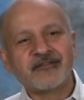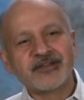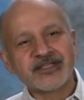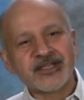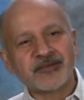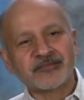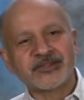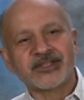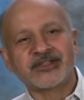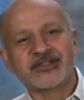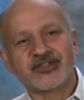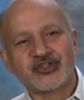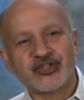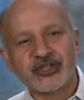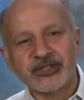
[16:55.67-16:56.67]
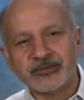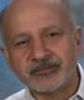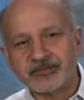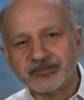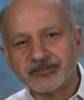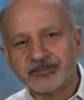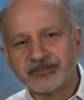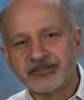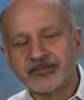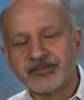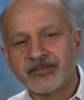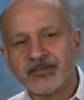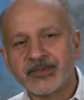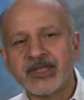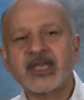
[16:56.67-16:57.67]
Whenever something is cheap,
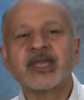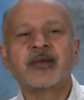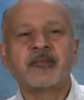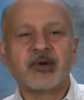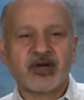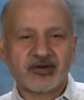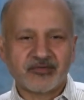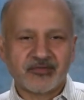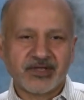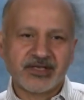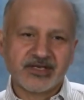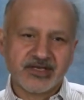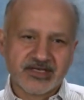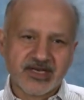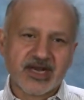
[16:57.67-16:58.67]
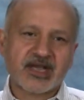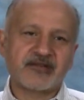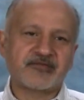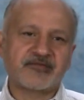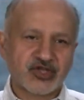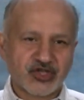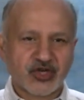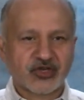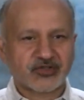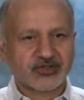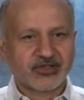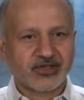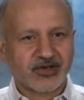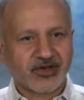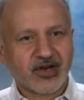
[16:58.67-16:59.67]
think about whether its life is
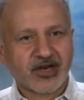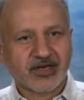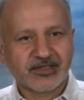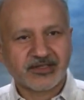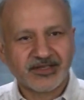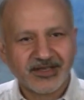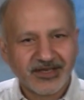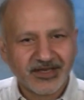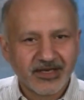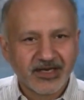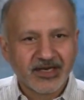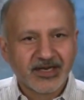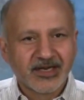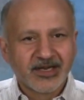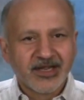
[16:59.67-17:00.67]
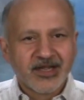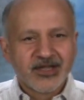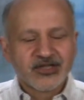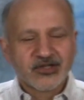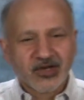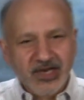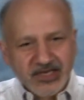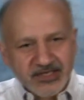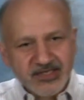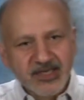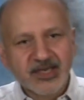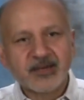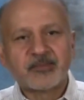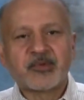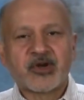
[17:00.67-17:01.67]
shorter or not. So
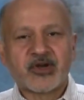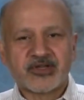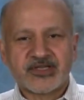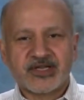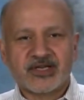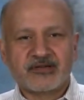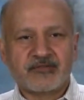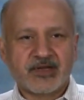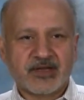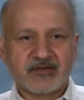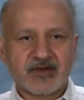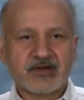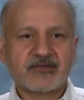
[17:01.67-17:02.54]
let's take a pause here.